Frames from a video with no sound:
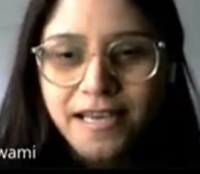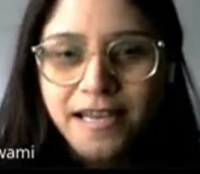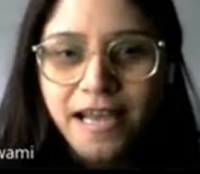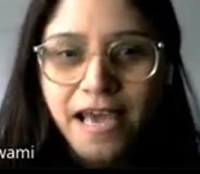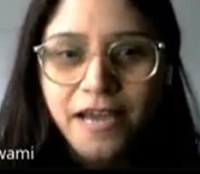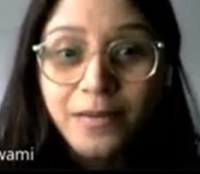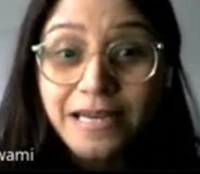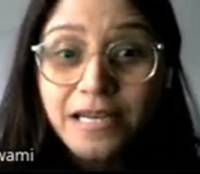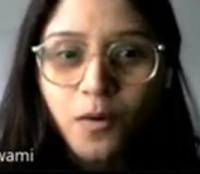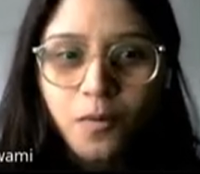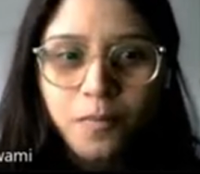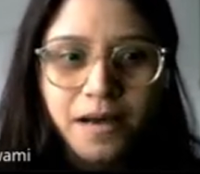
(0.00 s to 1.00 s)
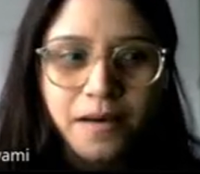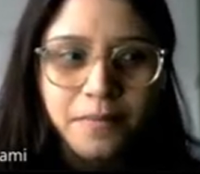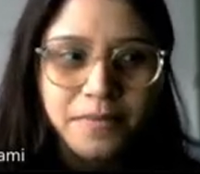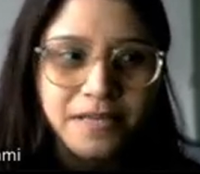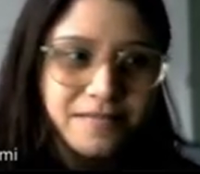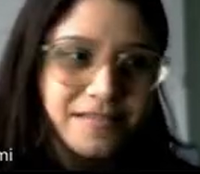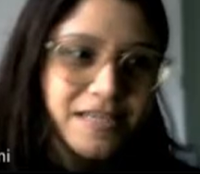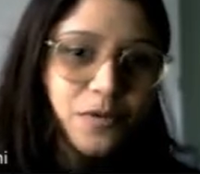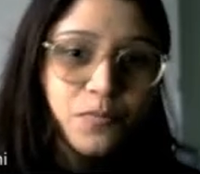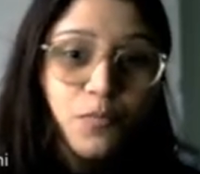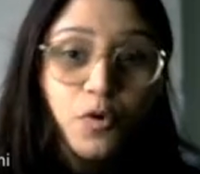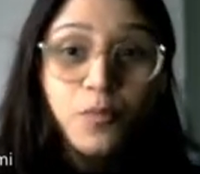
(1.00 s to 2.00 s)
And I really hope
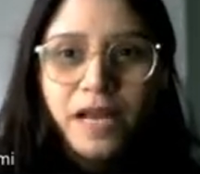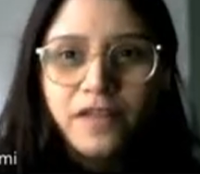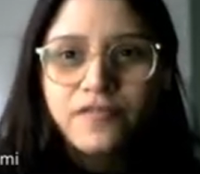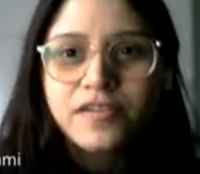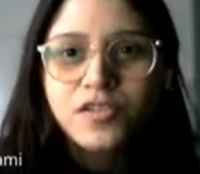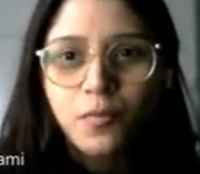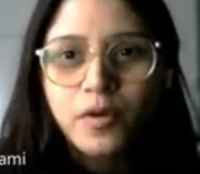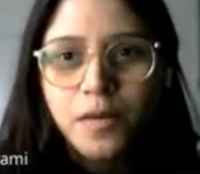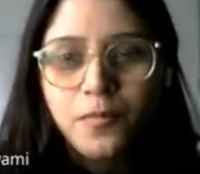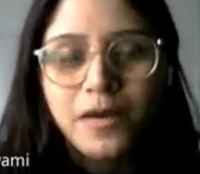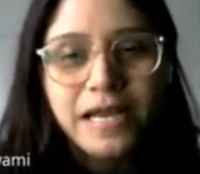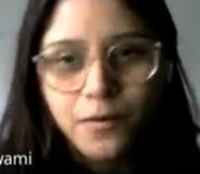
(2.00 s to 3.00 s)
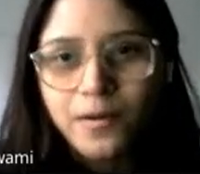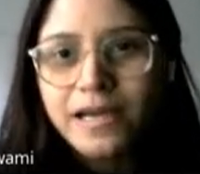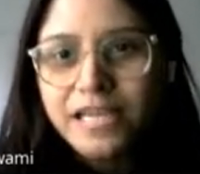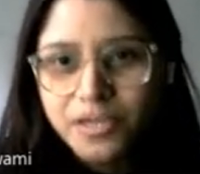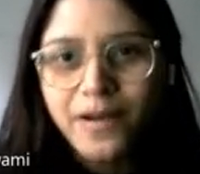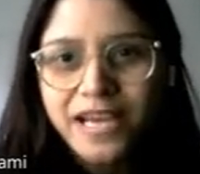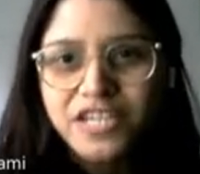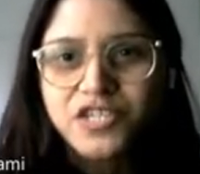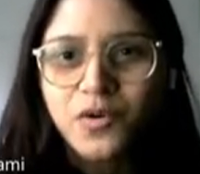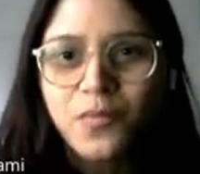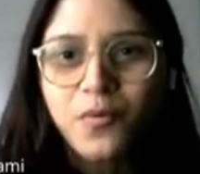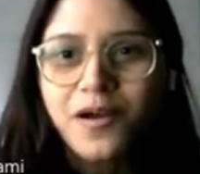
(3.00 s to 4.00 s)
both benefits of your
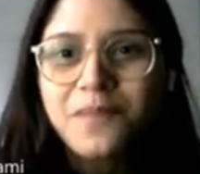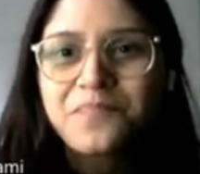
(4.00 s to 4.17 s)
interaction or